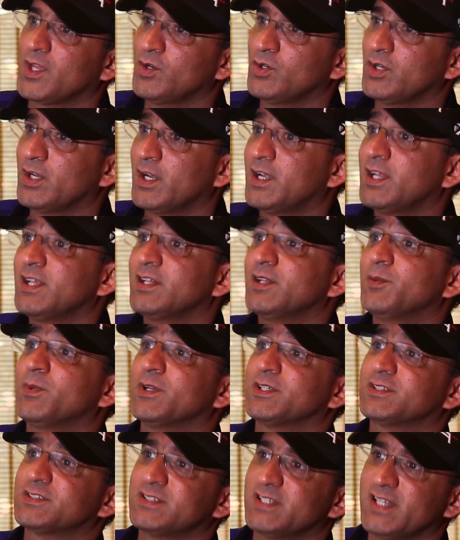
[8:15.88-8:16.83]
Getting the
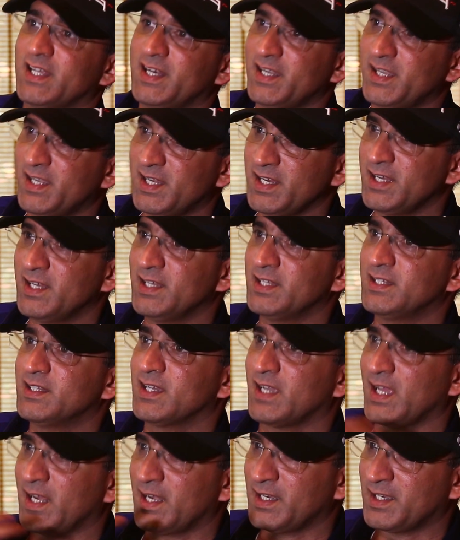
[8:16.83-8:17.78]
personality in
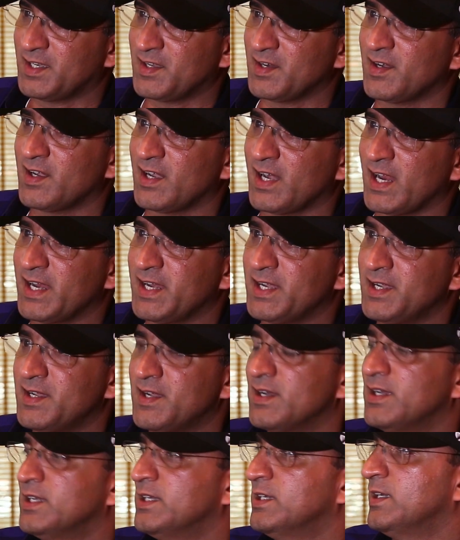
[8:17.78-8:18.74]
the character right,
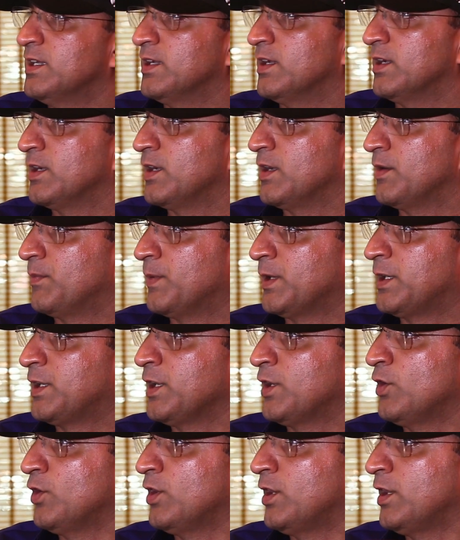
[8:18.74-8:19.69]

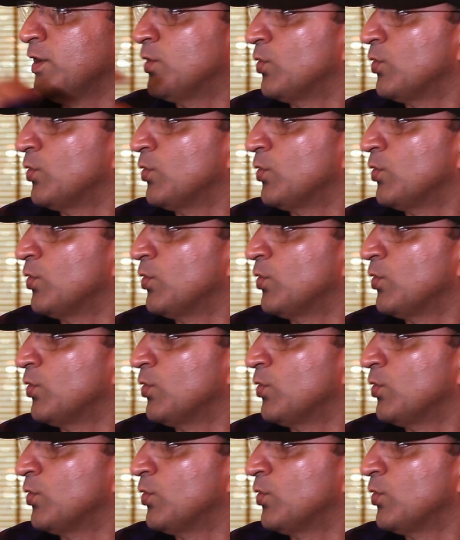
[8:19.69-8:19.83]
particularly